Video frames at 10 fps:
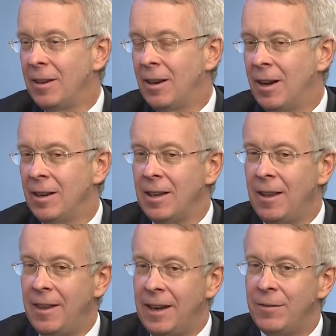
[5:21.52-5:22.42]

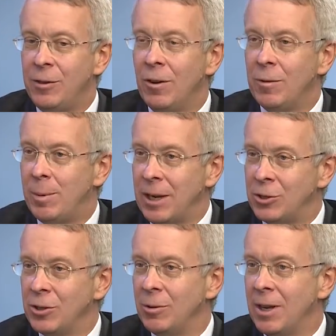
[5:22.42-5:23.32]
And then if you have a
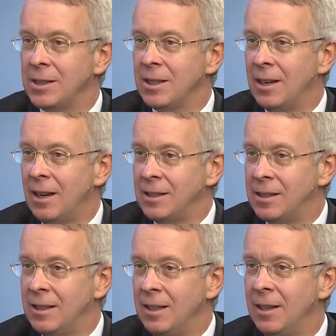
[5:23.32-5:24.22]
patient who has an
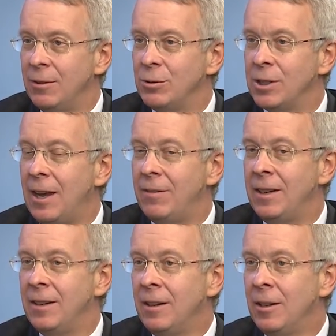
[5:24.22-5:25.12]
ICD and who's
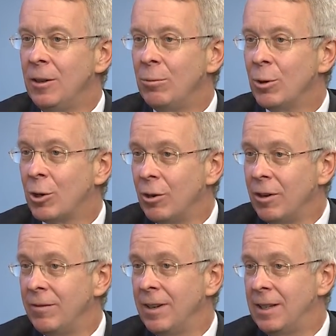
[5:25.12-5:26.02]
having
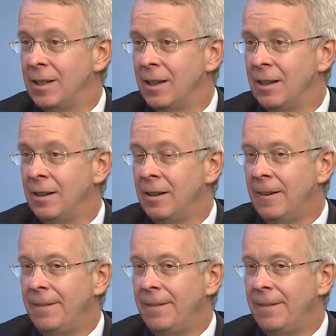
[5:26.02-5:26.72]
recurrent VT,